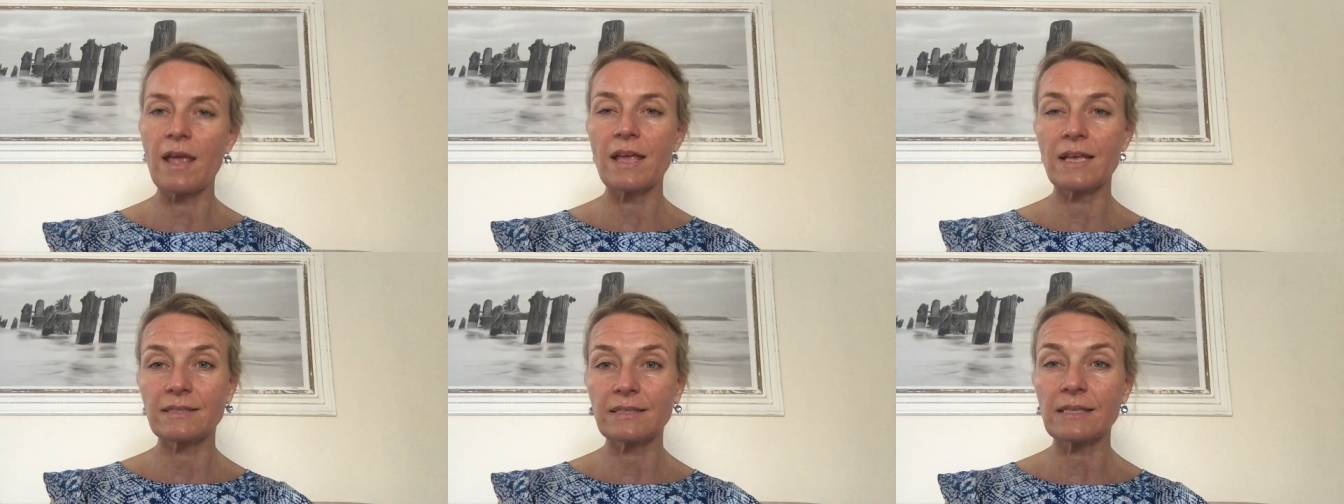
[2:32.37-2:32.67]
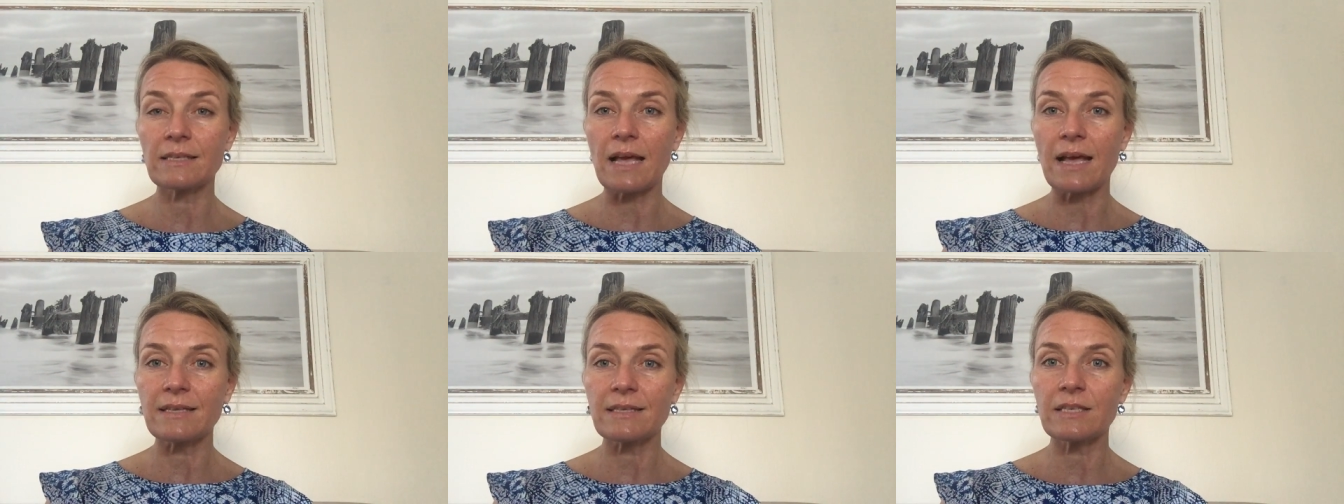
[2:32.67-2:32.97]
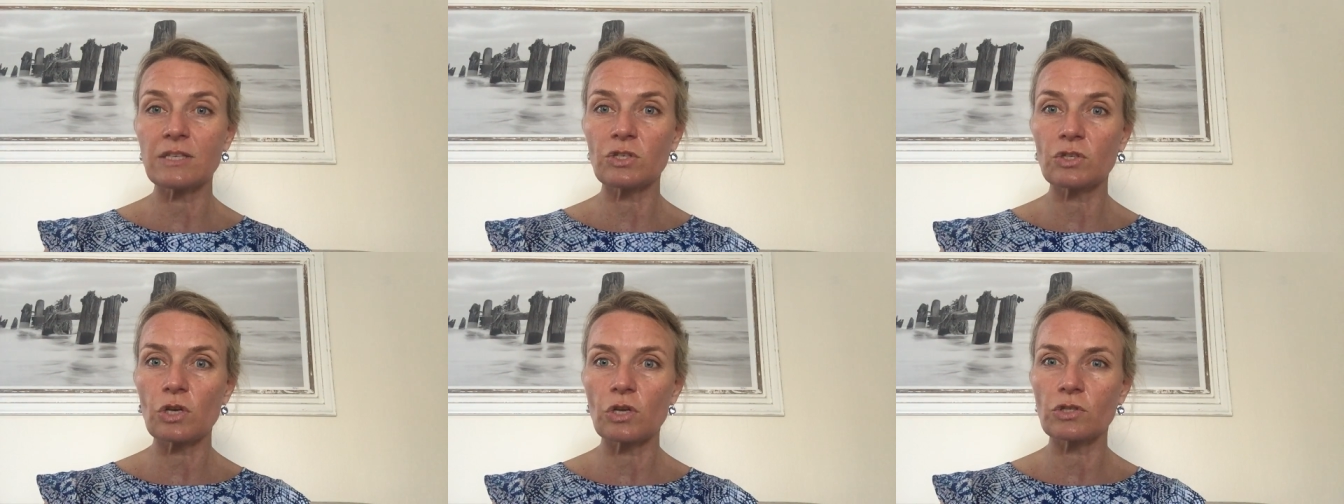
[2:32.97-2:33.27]
as it, as
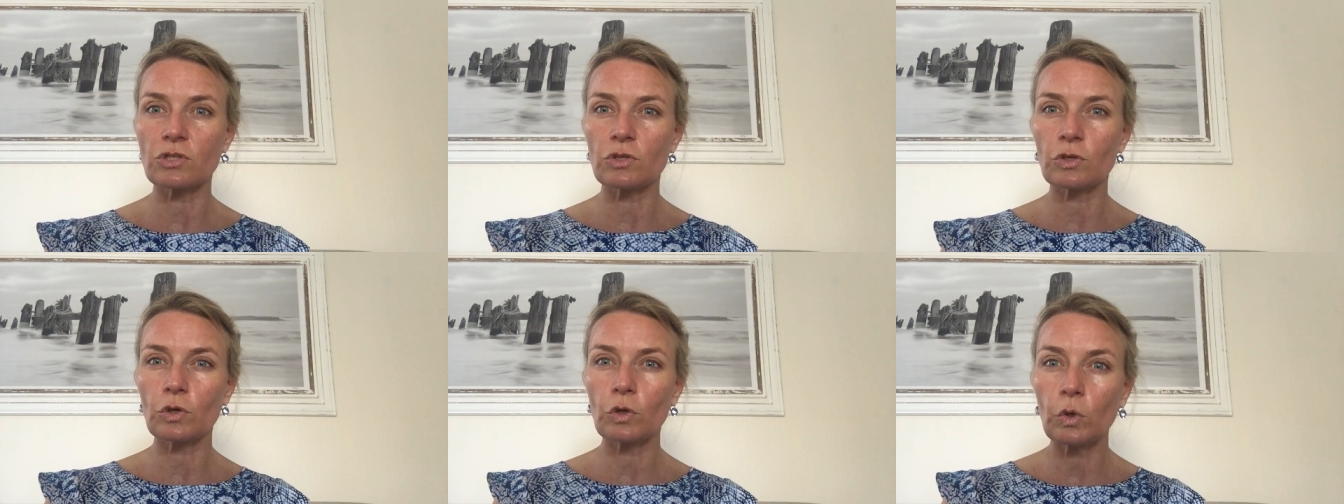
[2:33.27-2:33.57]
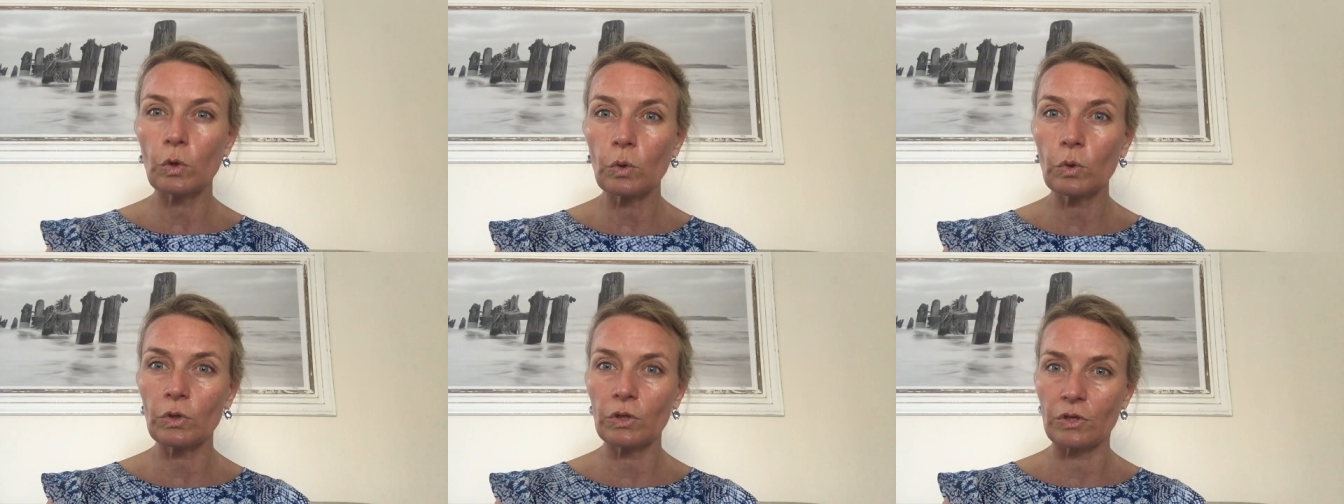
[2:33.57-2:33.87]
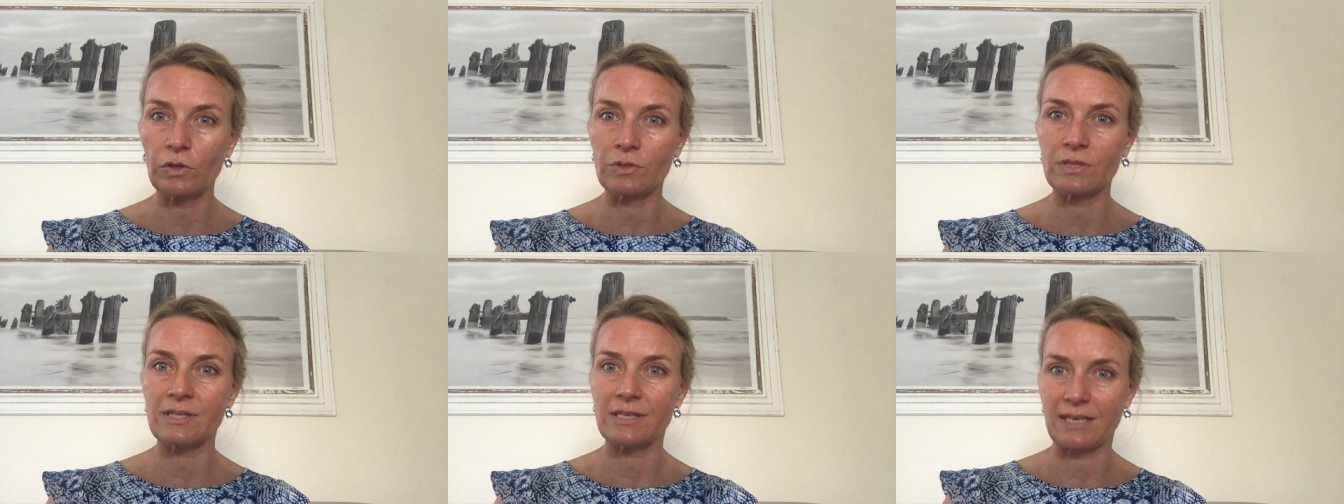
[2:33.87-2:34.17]
it starts to cool
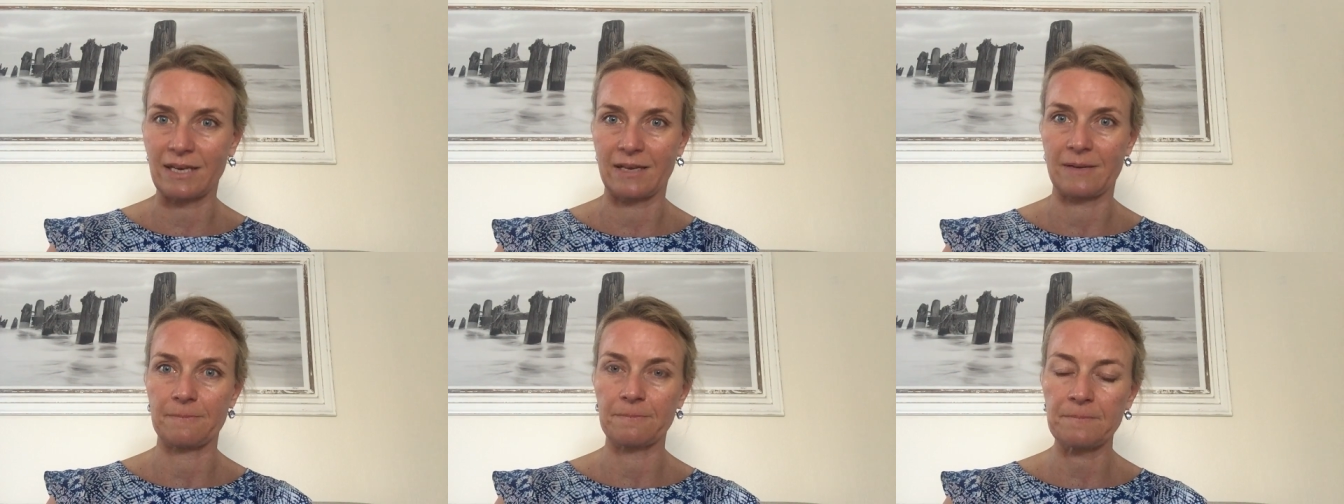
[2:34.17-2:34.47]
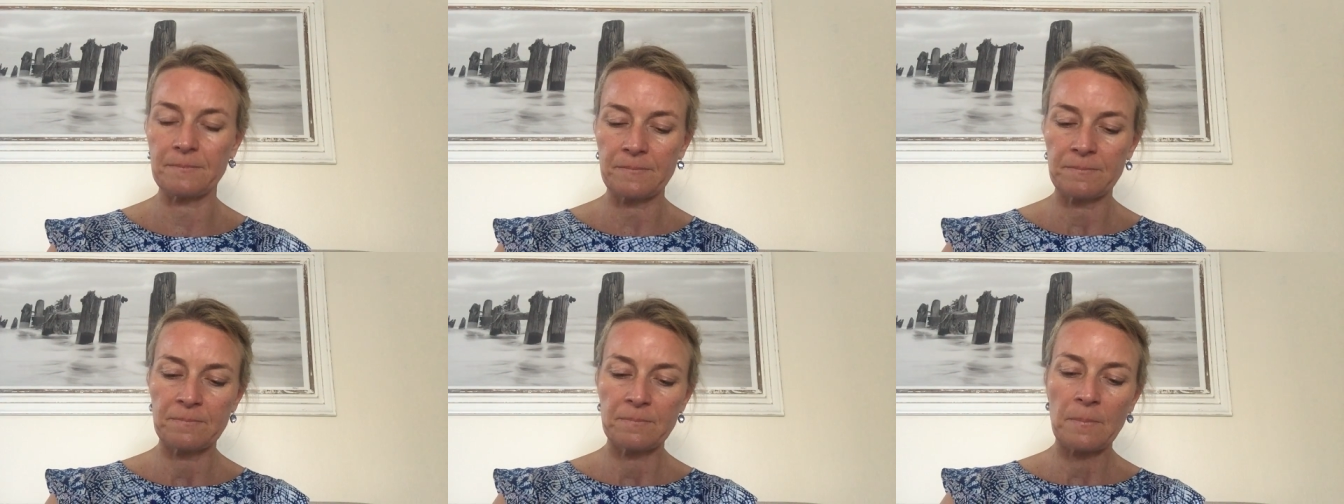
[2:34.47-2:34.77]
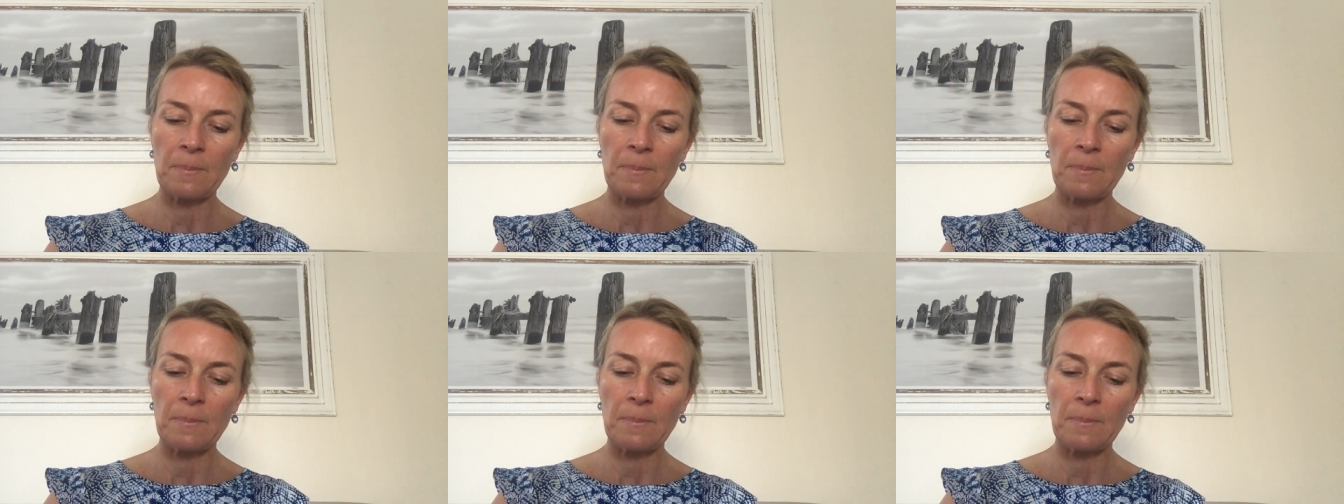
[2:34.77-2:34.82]
your skin,